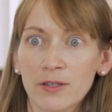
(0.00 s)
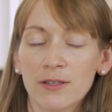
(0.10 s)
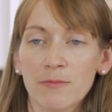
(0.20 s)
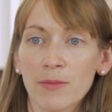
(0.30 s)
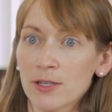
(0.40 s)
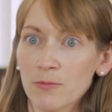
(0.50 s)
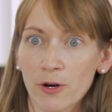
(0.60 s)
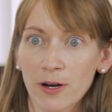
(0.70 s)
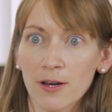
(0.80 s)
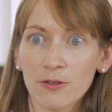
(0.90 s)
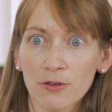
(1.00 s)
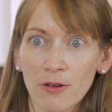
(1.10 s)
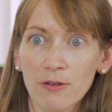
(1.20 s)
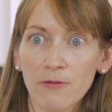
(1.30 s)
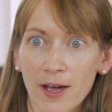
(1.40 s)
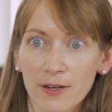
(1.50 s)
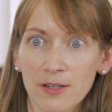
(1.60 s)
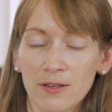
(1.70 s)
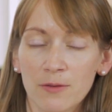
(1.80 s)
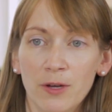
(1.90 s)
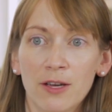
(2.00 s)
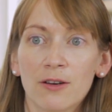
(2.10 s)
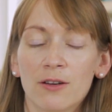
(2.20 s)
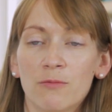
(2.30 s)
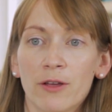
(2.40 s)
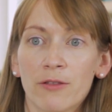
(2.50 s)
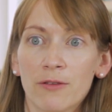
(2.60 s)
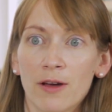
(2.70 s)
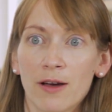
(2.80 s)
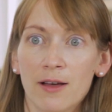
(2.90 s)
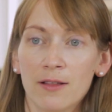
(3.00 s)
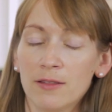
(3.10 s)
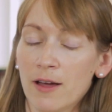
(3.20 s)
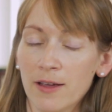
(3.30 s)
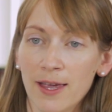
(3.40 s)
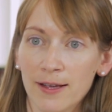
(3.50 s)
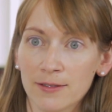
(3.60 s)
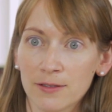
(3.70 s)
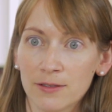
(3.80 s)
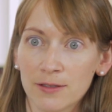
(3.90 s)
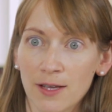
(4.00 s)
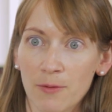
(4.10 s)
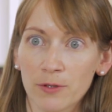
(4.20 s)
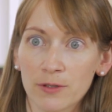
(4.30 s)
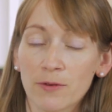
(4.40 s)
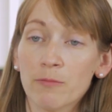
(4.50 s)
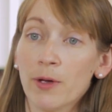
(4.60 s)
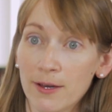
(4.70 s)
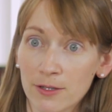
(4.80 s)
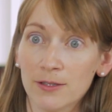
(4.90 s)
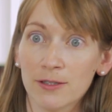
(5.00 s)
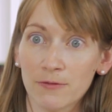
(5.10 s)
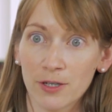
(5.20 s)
in a much more controlled fashion than we could with lung cancer samples from patients, for